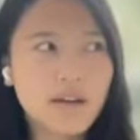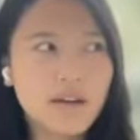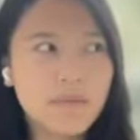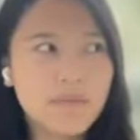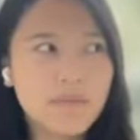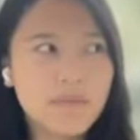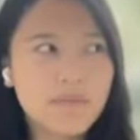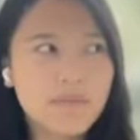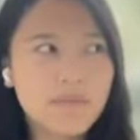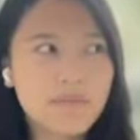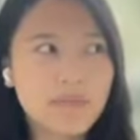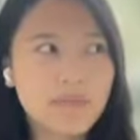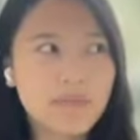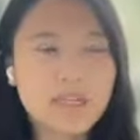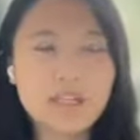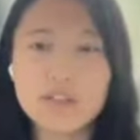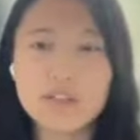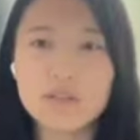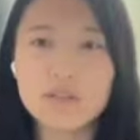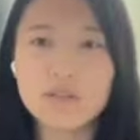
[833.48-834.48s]
learning.
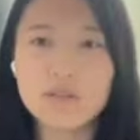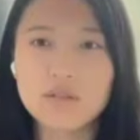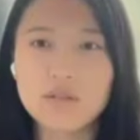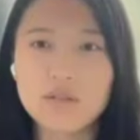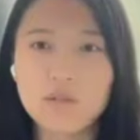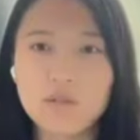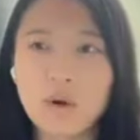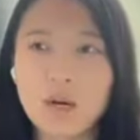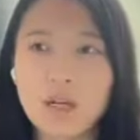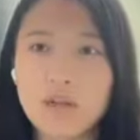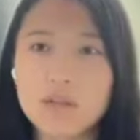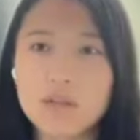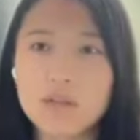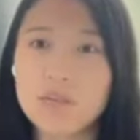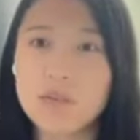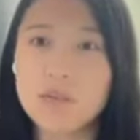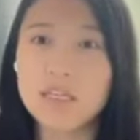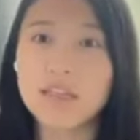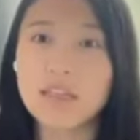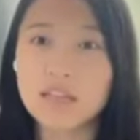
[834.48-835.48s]
Because when you
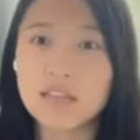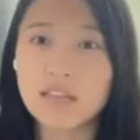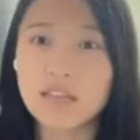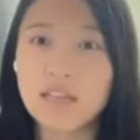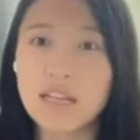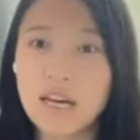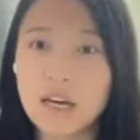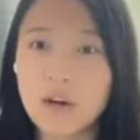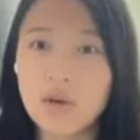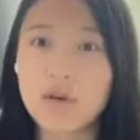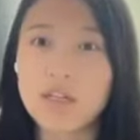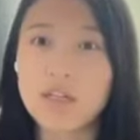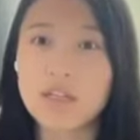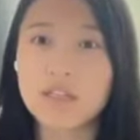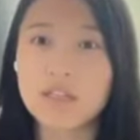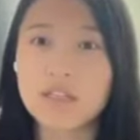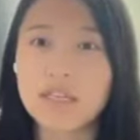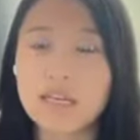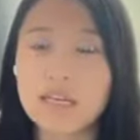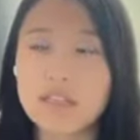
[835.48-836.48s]
speak the language
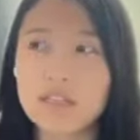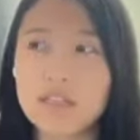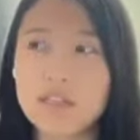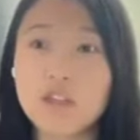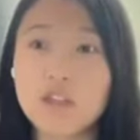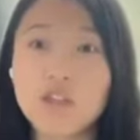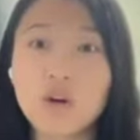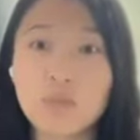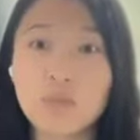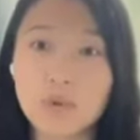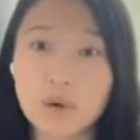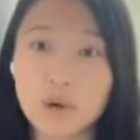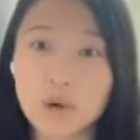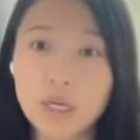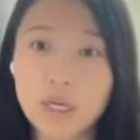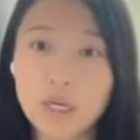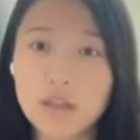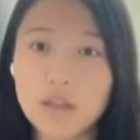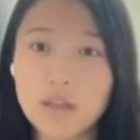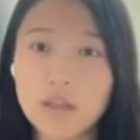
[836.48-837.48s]
that's so
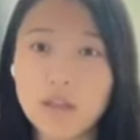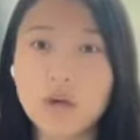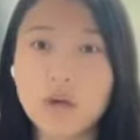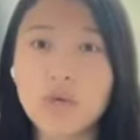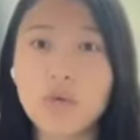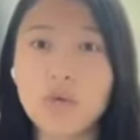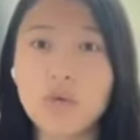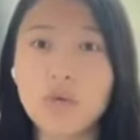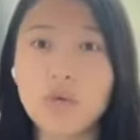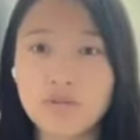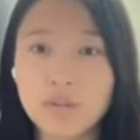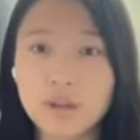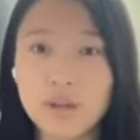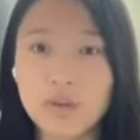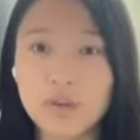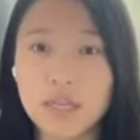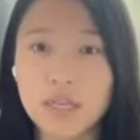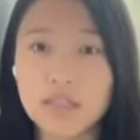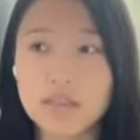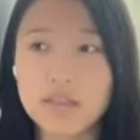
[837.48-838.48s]
broken, you would
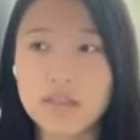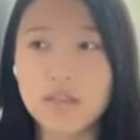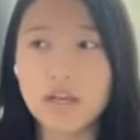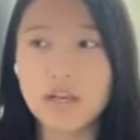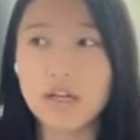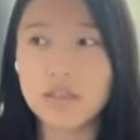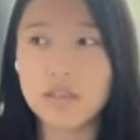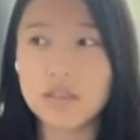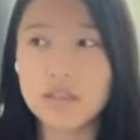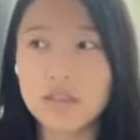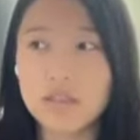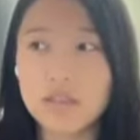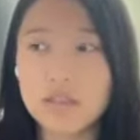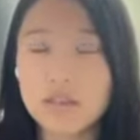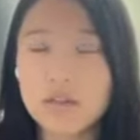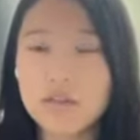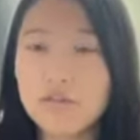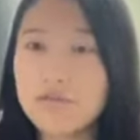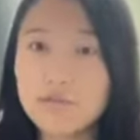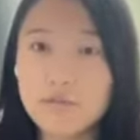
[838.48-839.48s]
feel that's not
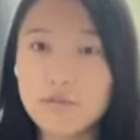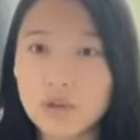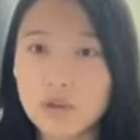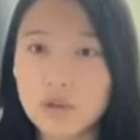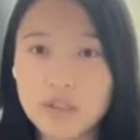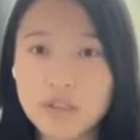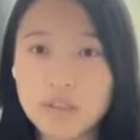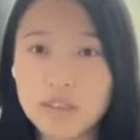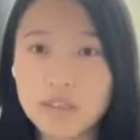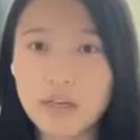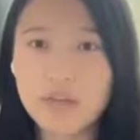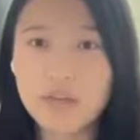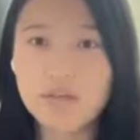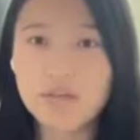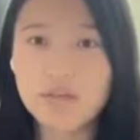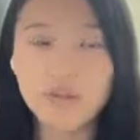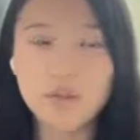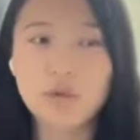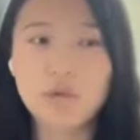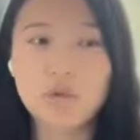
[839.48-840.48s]
who
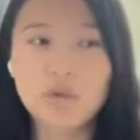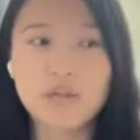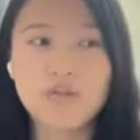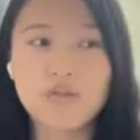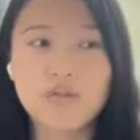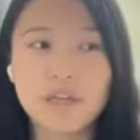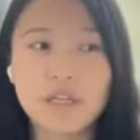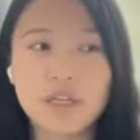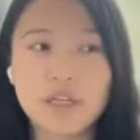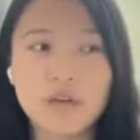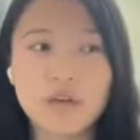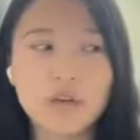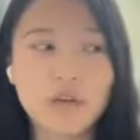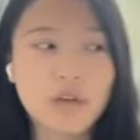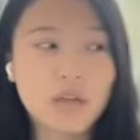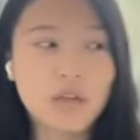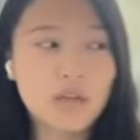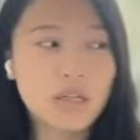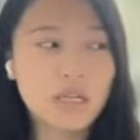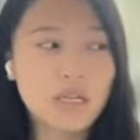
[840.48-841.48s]
yourself. You would feel
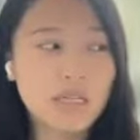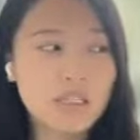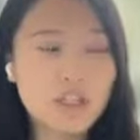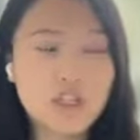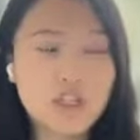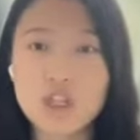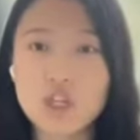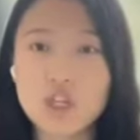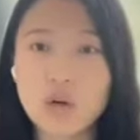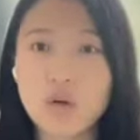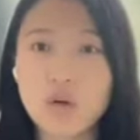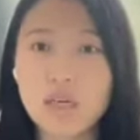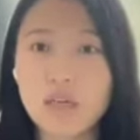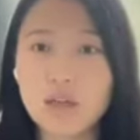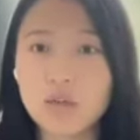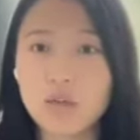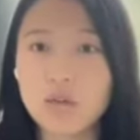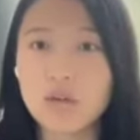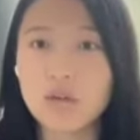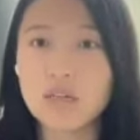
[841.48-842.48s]
it's
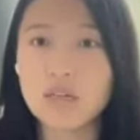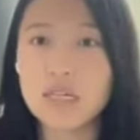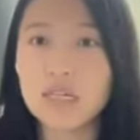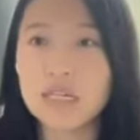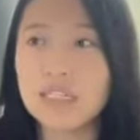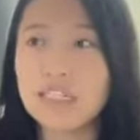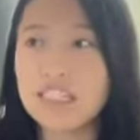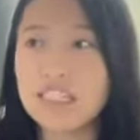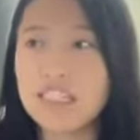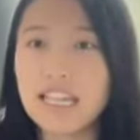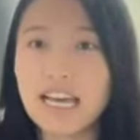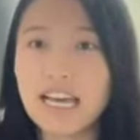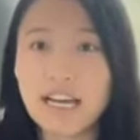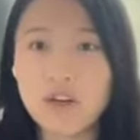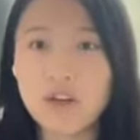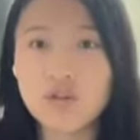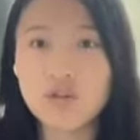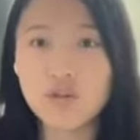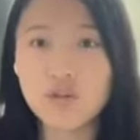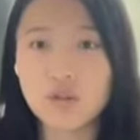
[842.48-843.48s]
showing you're
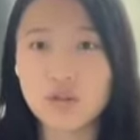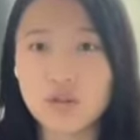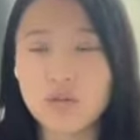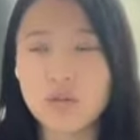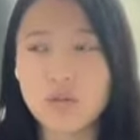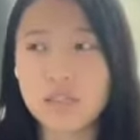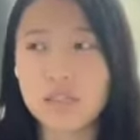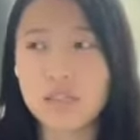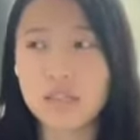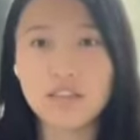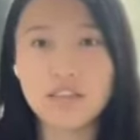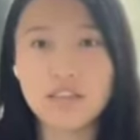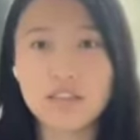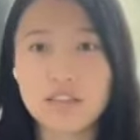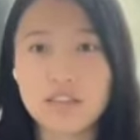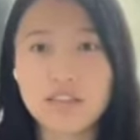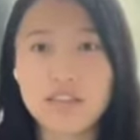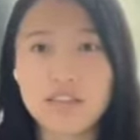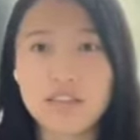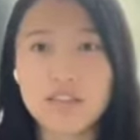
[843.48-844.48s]
intellectually
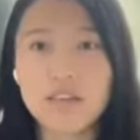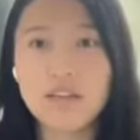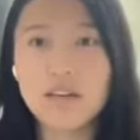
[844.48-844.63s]
just